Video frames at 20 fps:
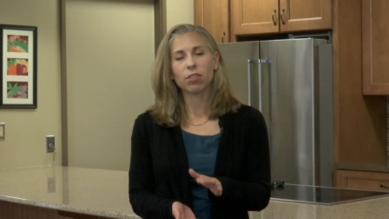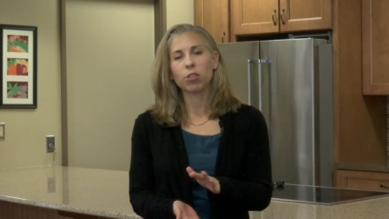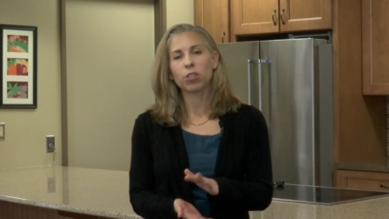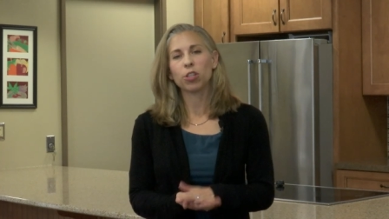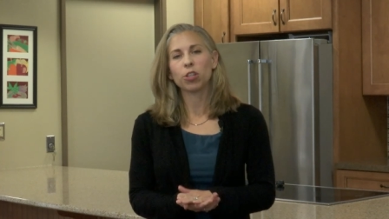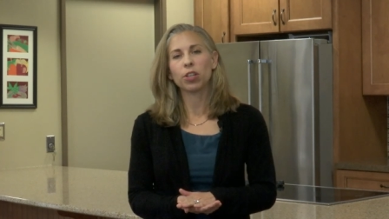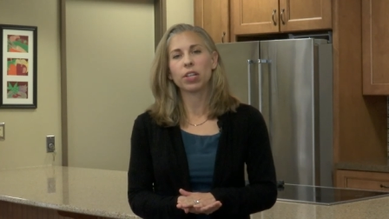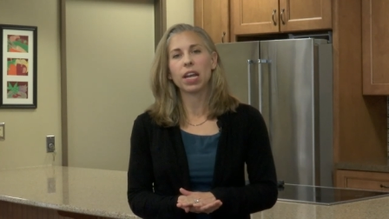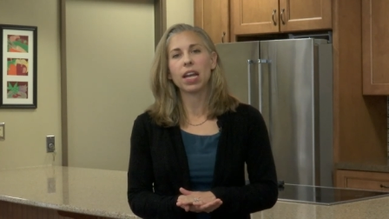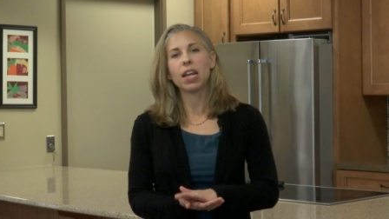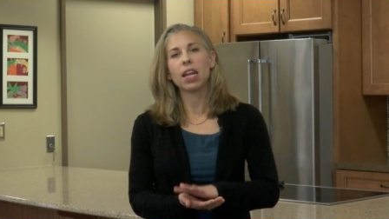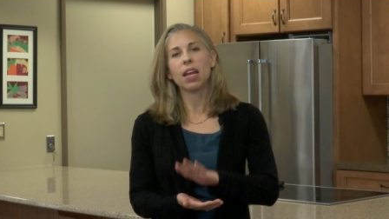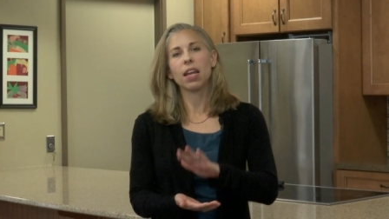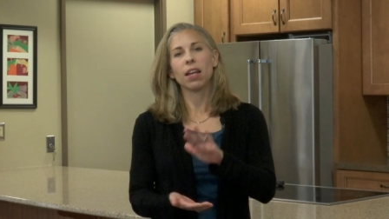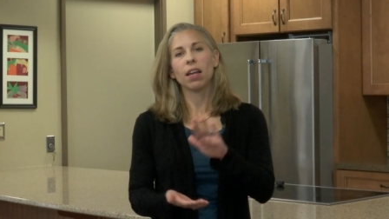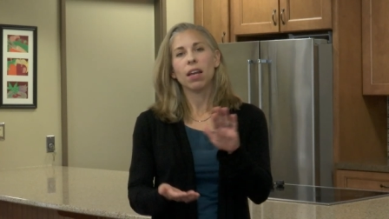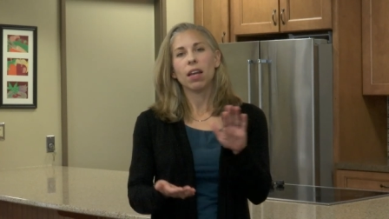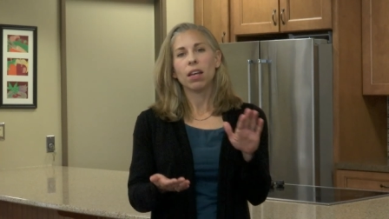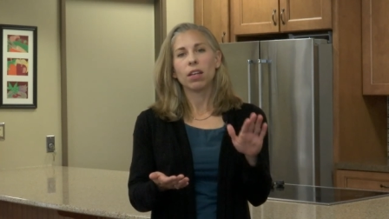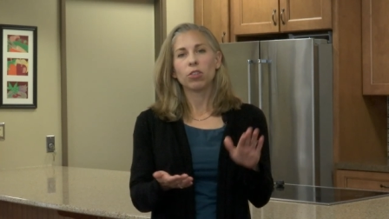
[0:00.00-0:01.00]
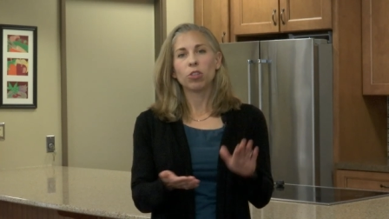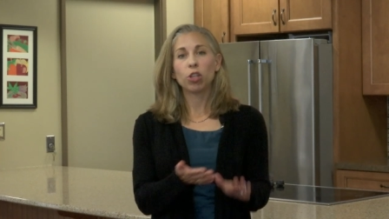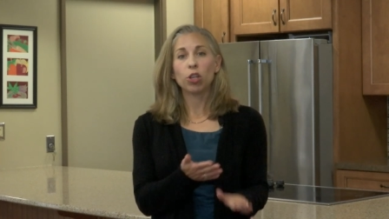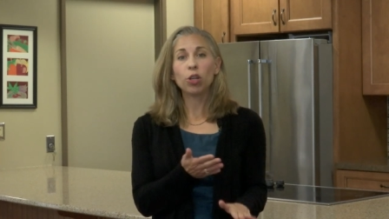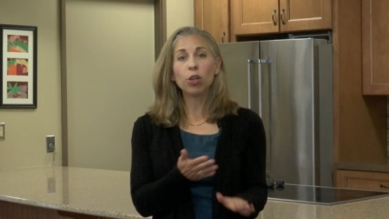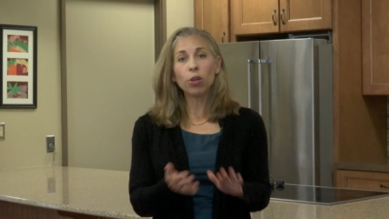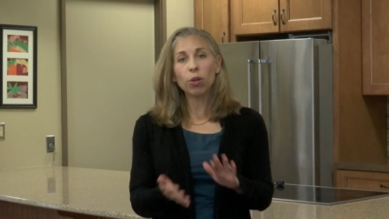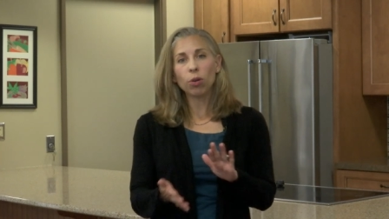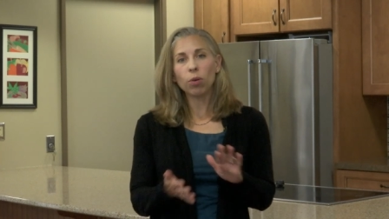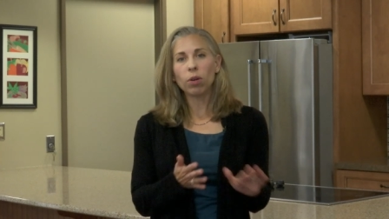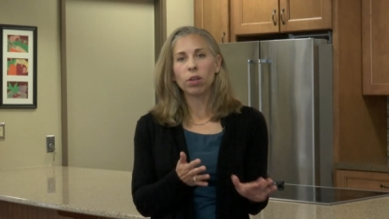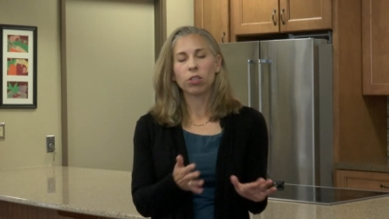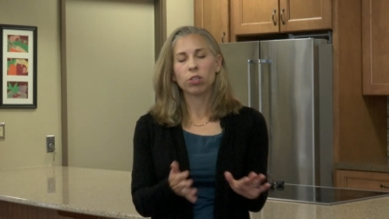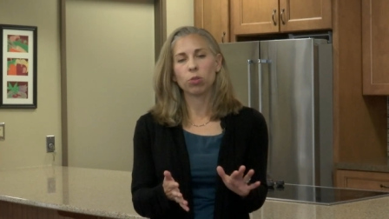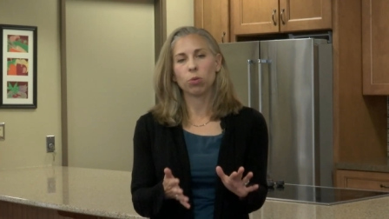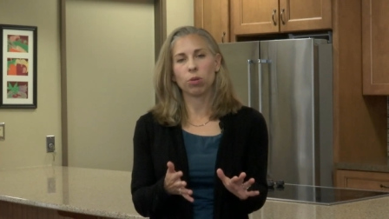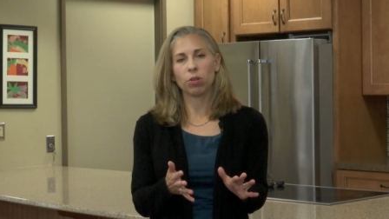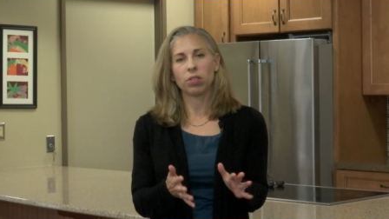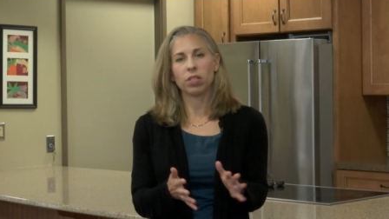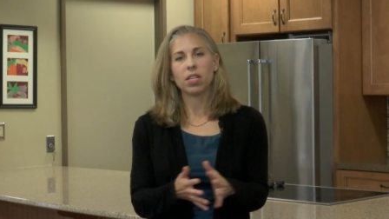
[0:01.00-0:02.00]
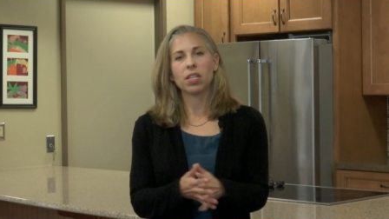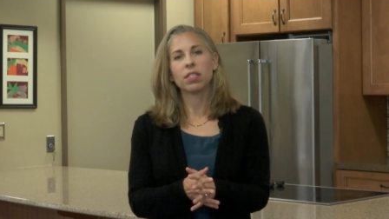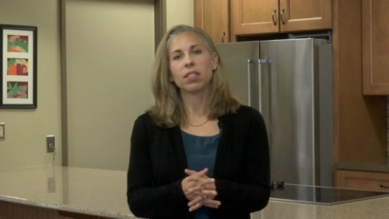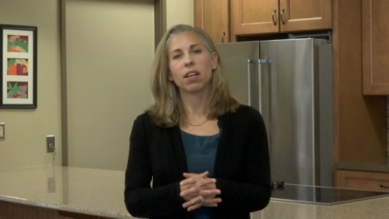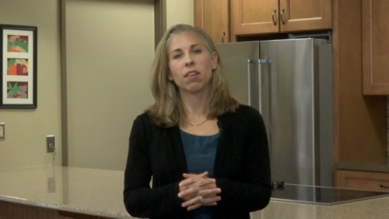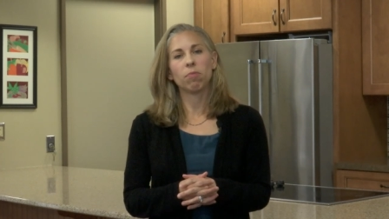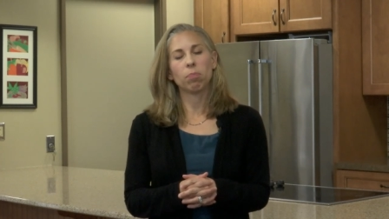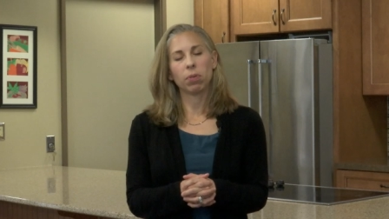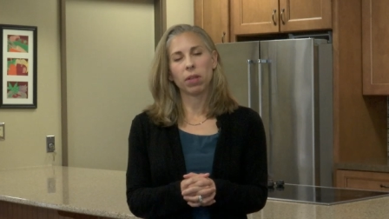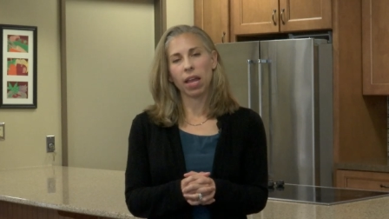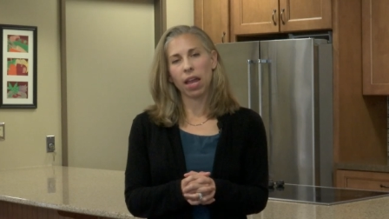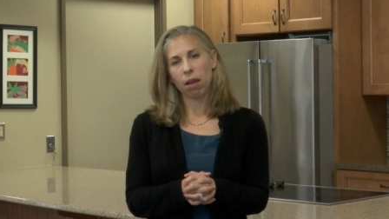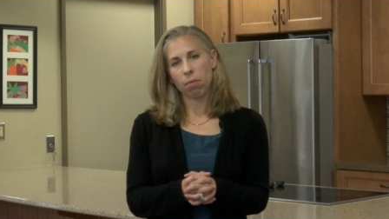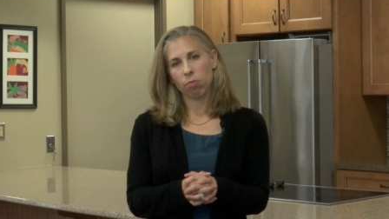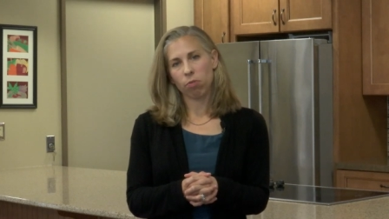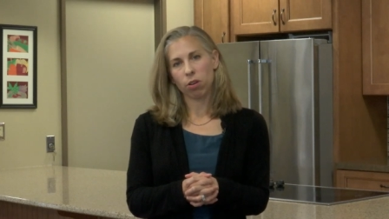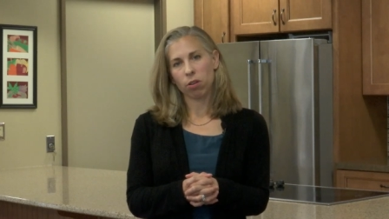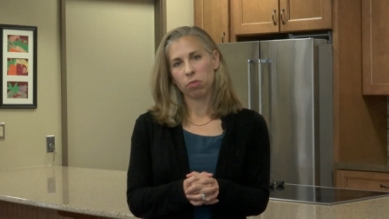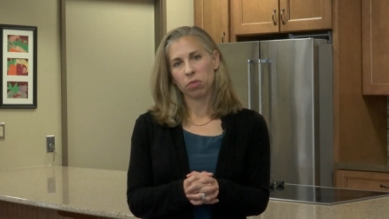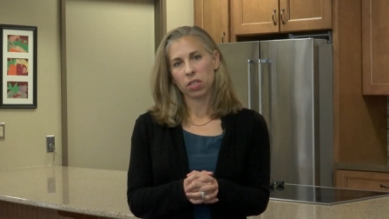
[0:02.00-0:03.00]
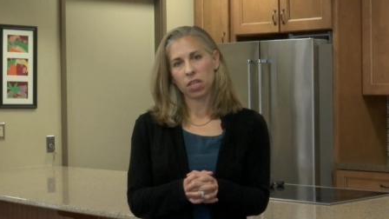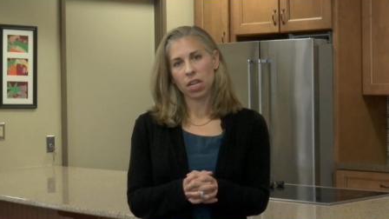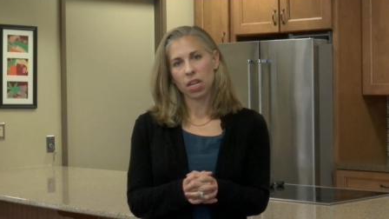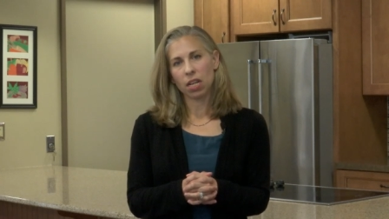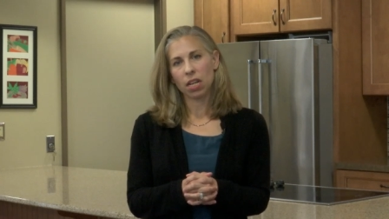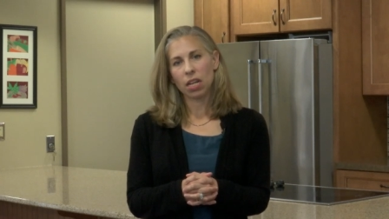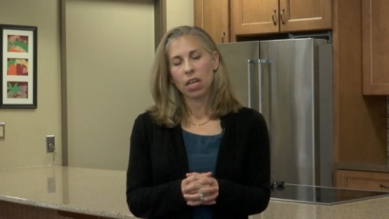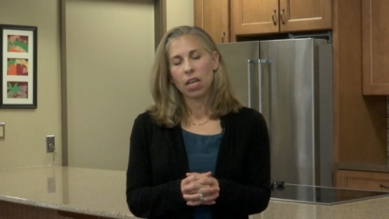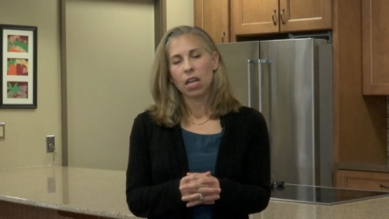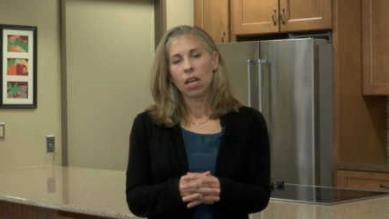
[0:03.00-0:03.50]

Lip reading: So you're getting two sources of plant protein.